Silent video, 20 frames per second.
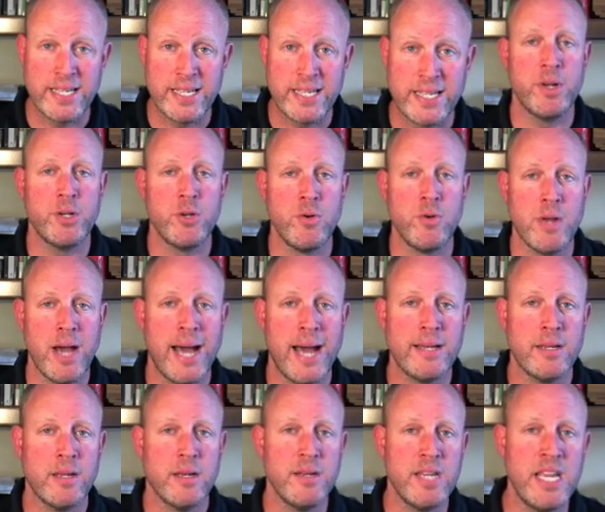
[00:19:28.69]
but do
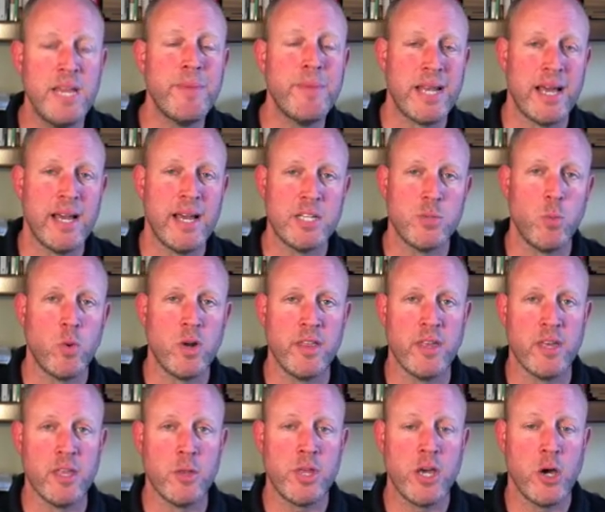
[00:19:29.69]
not demonize one or
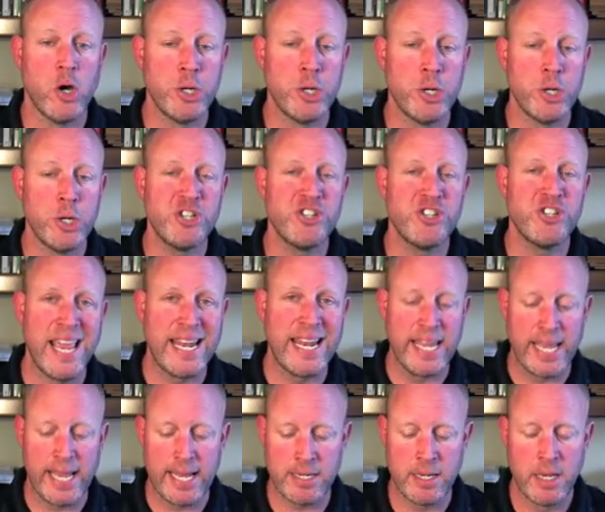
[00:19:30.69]
the other without
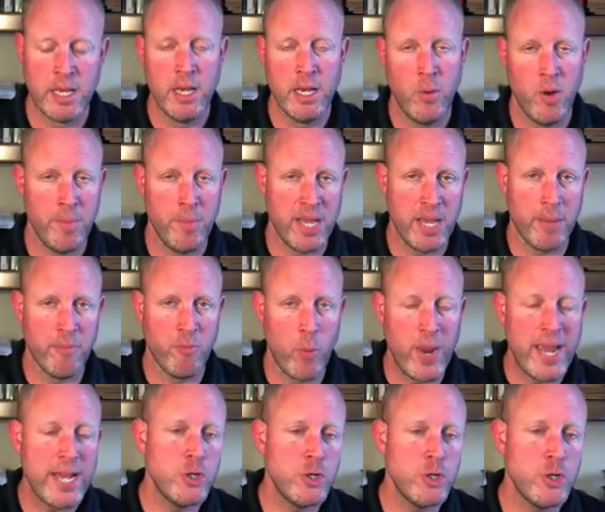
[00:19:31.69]
understanding it. We become
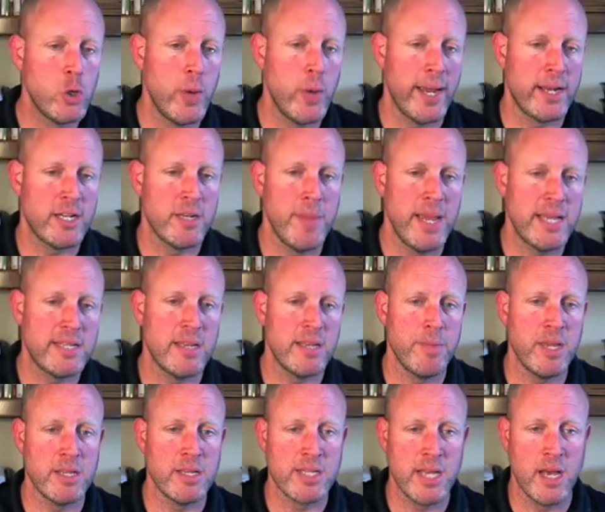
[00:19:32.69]
way too quick to make
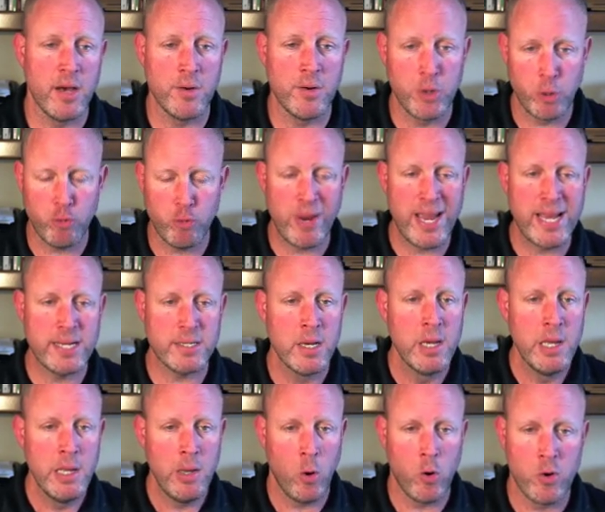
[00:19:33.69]
something sound great
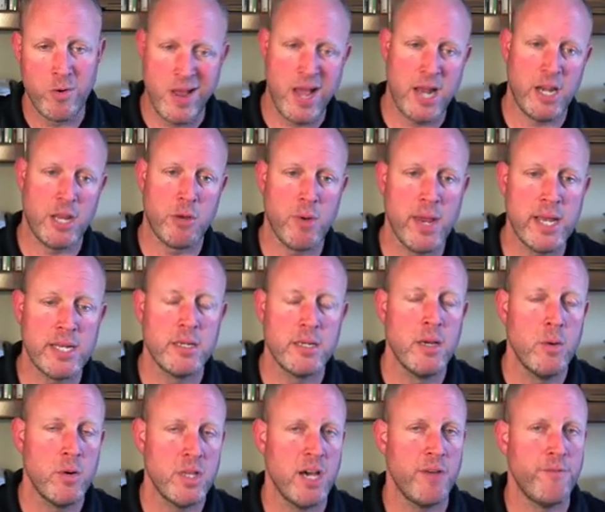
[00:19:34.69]
or not great
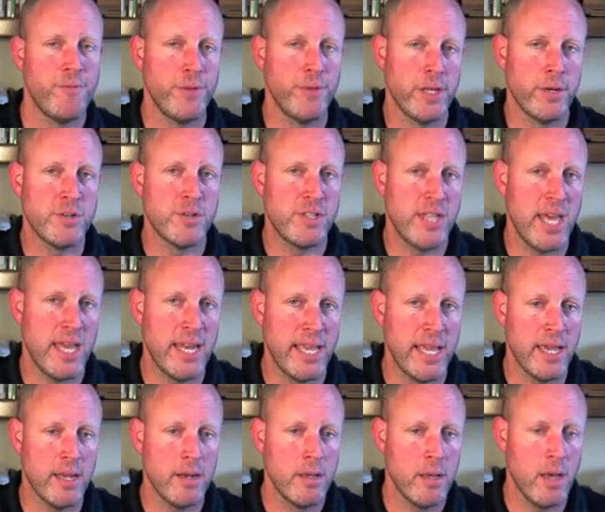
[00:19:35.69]
without fully understanding
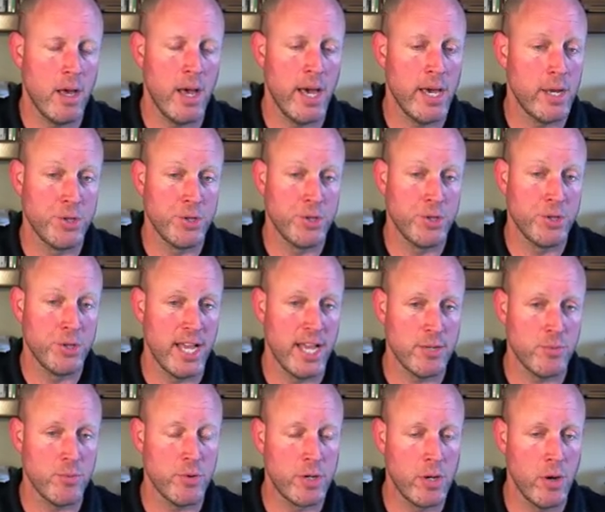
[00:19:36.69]
it at all
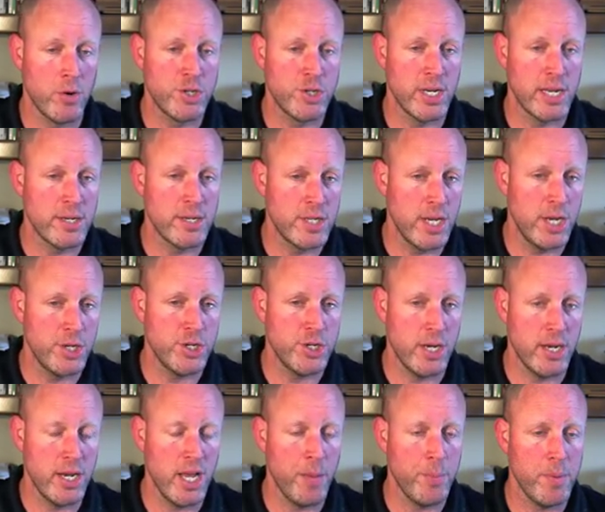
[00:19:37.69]
times when we're coaching and teaching
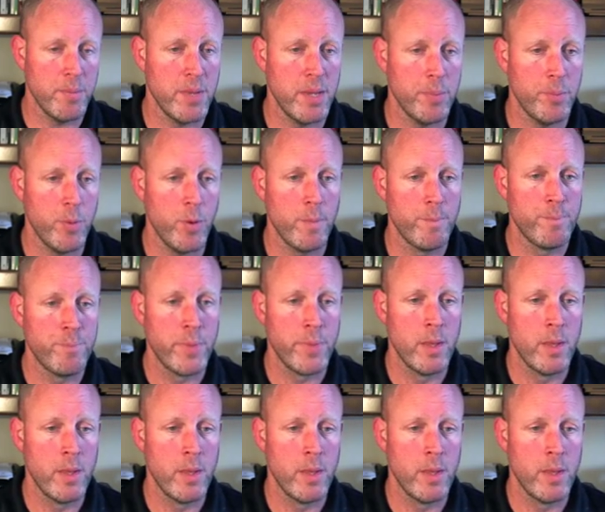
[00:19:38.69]
and helping people.